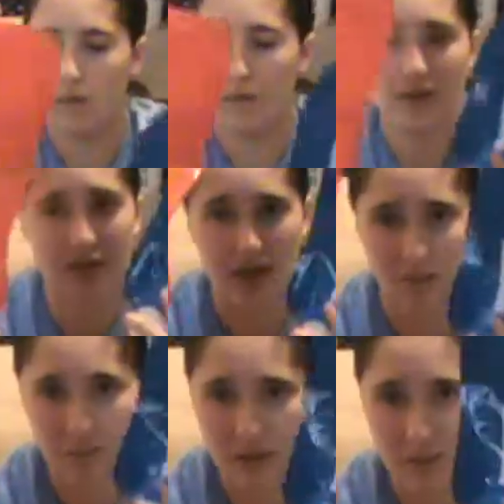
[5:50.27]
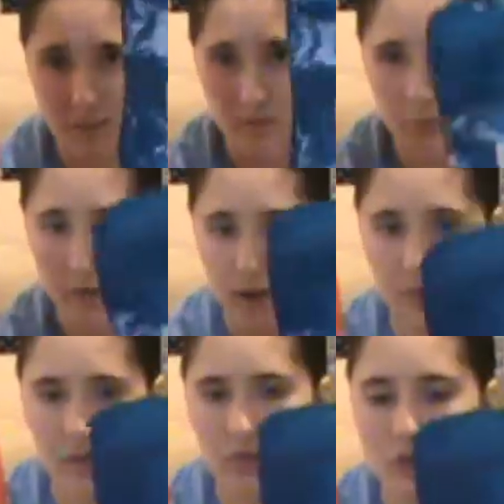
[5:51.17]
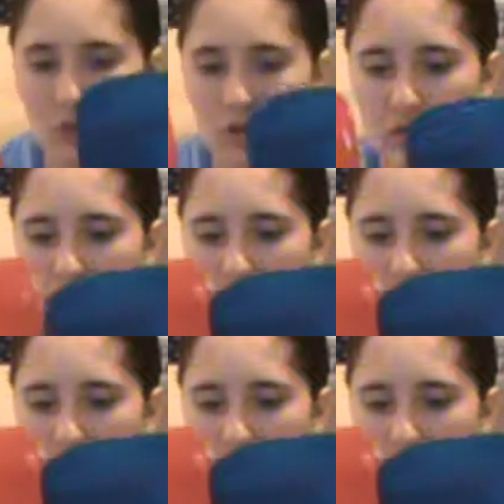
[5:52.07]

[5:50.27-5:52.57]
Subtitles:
This is not the Platypus brand, but the smallest